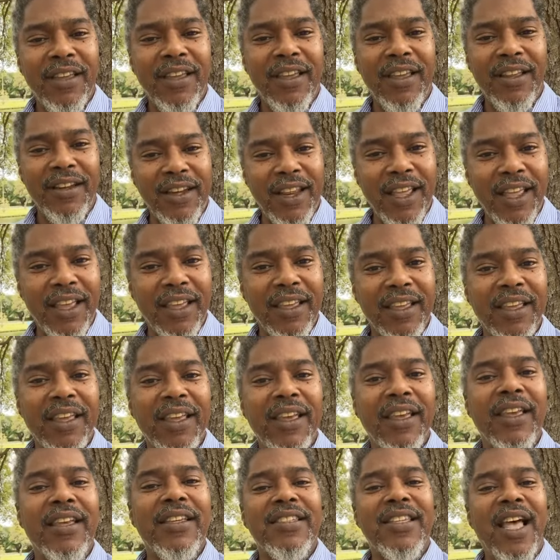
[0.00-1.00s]
In the
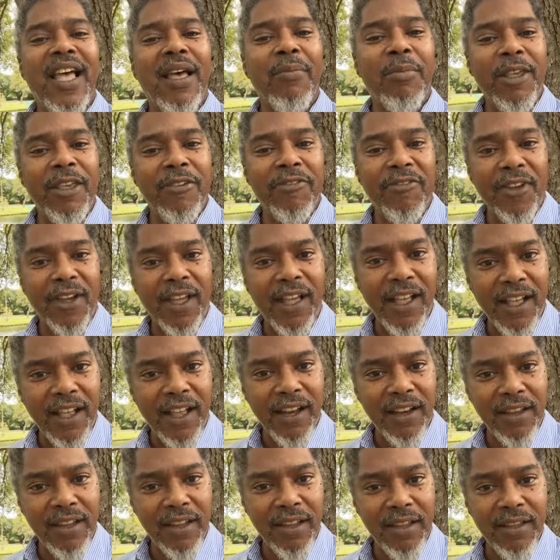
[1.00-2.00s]

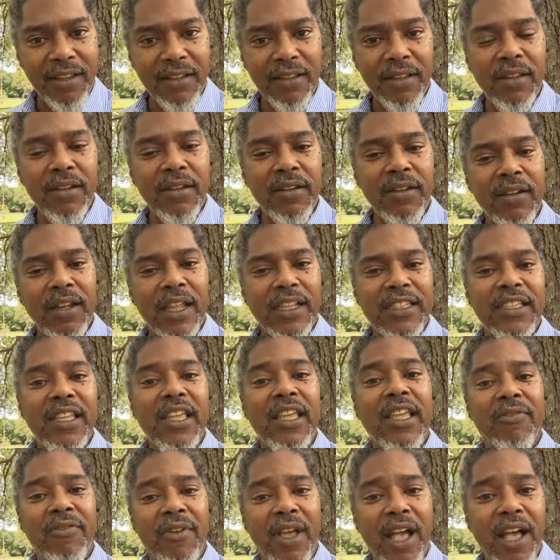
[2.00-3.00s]
exabificat, that's
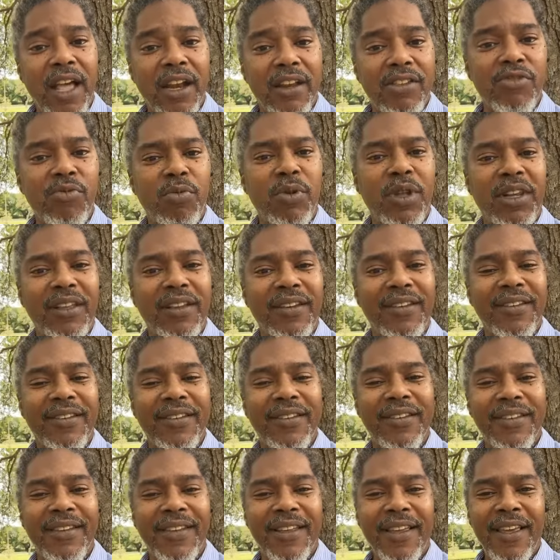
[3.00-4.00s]
if God is willing.
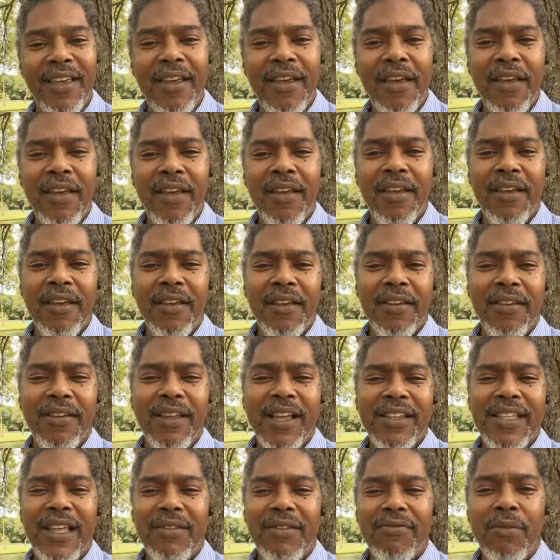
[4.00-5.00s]
You
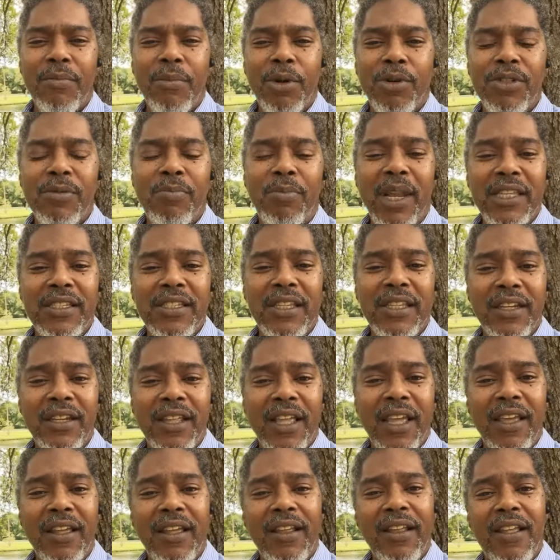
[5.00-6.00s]
guys have a most blessed
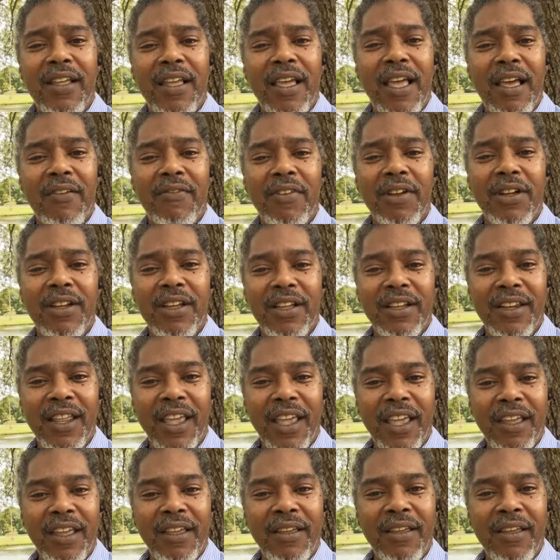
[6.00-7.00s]
day. Have a good
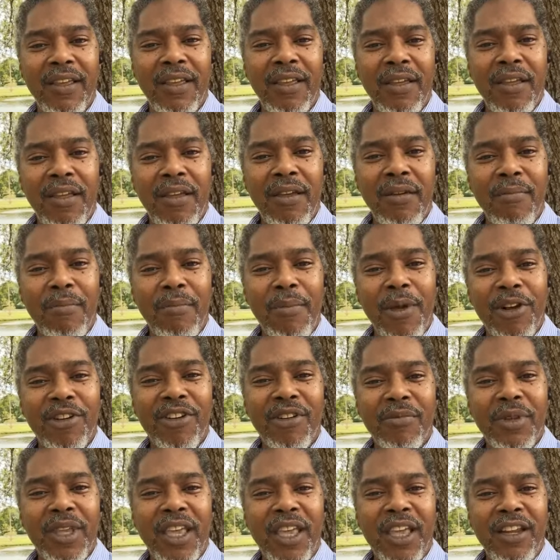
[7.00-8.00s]
day.
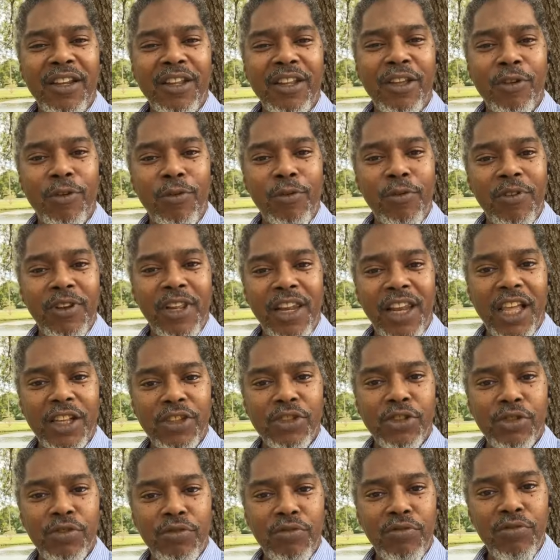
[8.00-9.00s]
Malcolm Ken Yehun
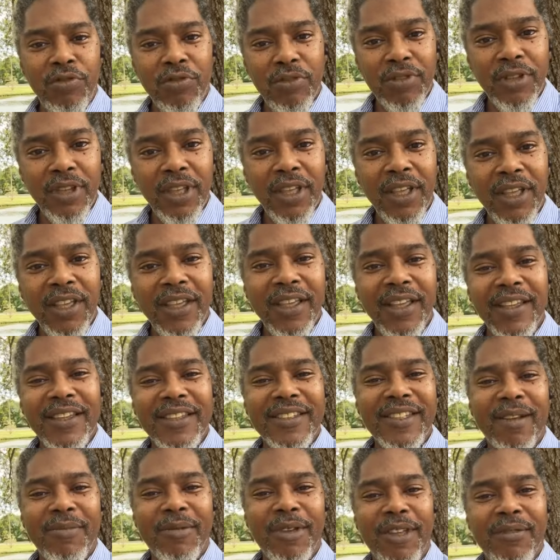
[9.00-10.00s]
Lilachu.
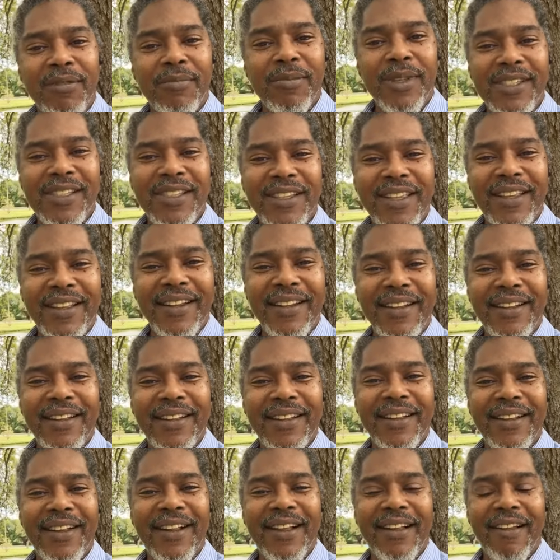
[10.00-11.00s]
Xavier, Michigan.
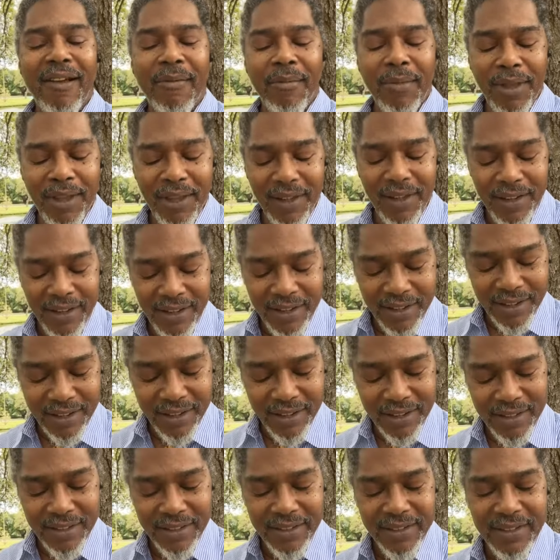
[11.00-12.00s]
I mean,
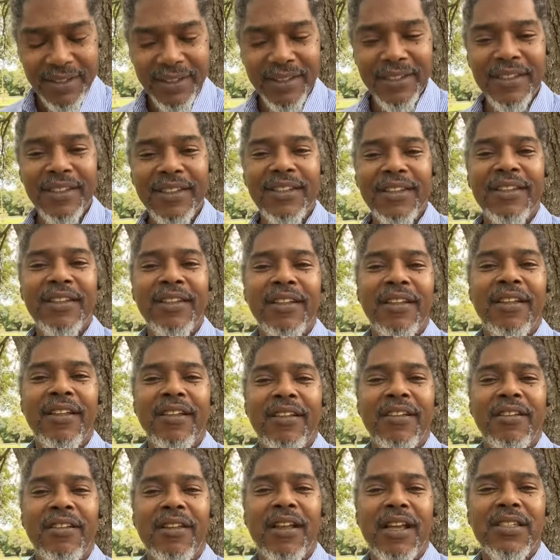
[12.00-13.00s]

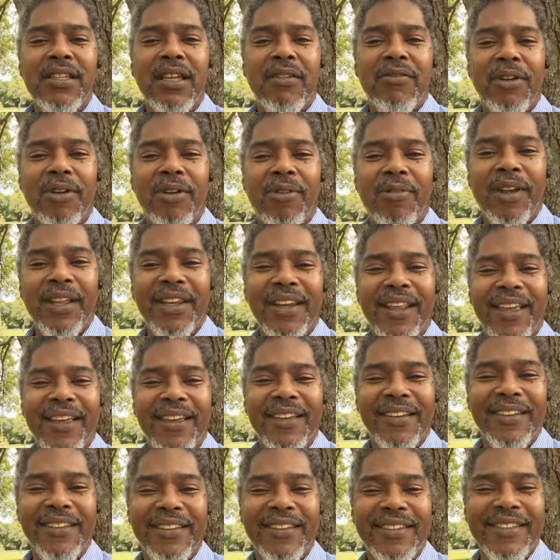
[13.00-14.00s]
guys, have a great day.
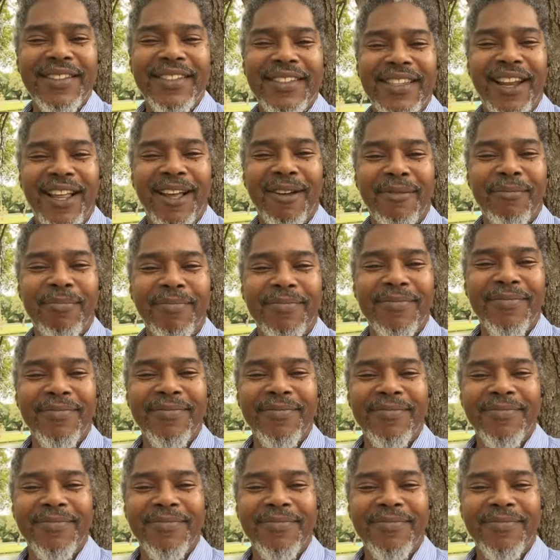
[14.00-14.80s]
Selam.